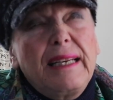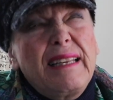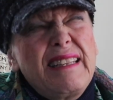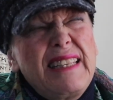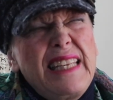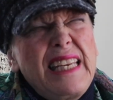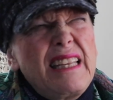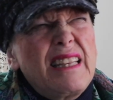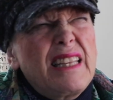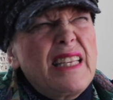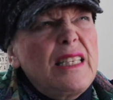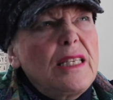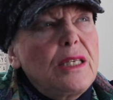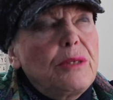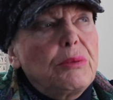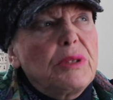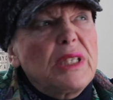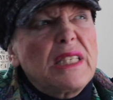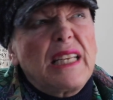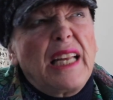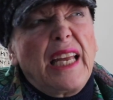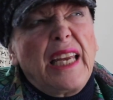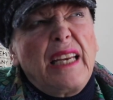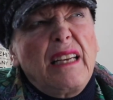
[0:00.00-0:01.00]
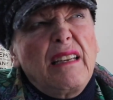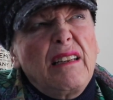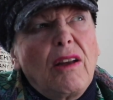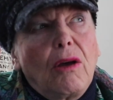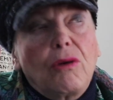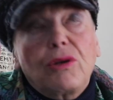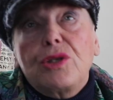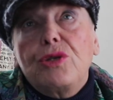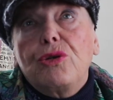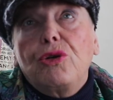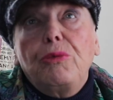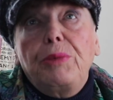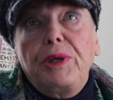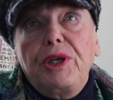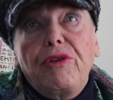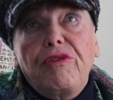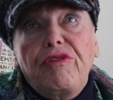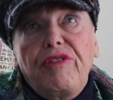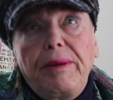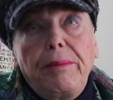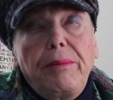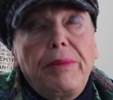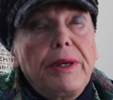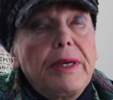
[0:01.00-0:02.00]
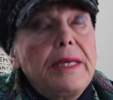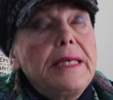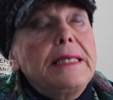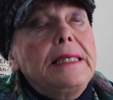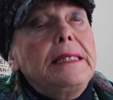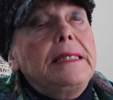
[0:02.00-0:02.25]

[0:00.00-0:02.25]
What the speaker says: I think this was like October, November.